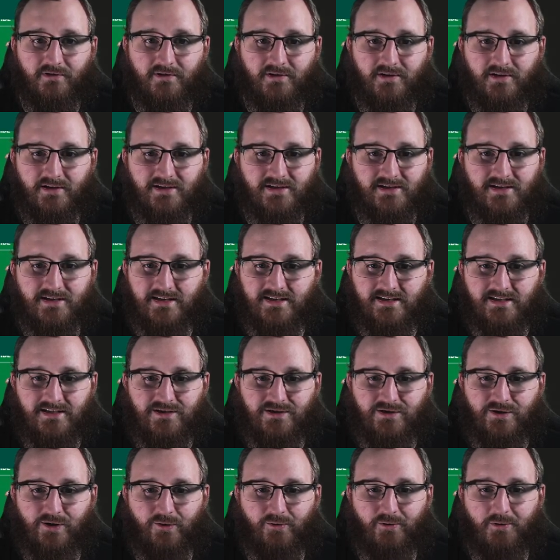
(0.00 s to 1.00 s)
This this is
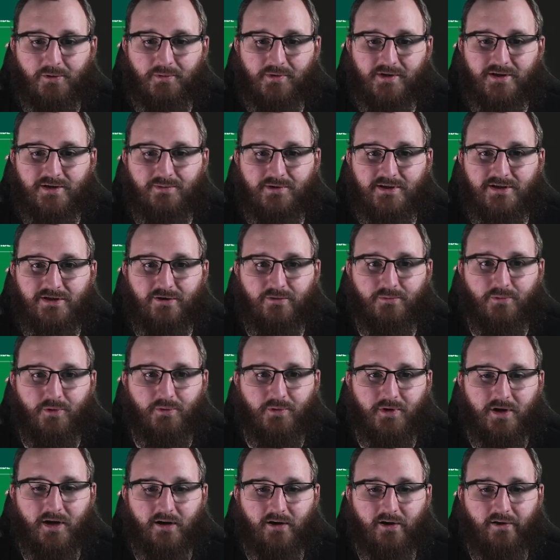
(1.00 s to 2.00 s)
not what we should be doing, but
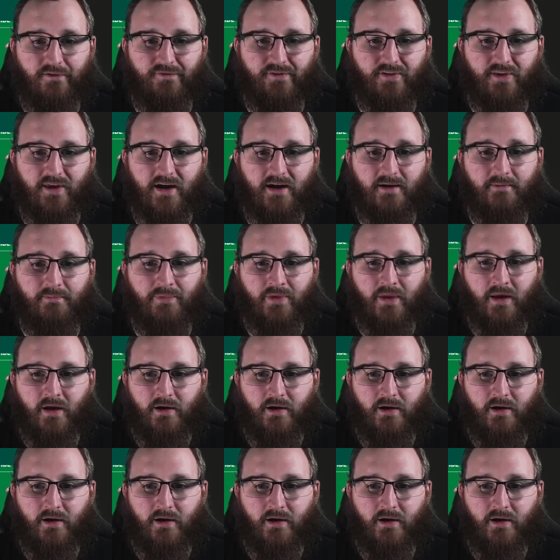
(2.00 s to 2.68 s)
we're going to go for that.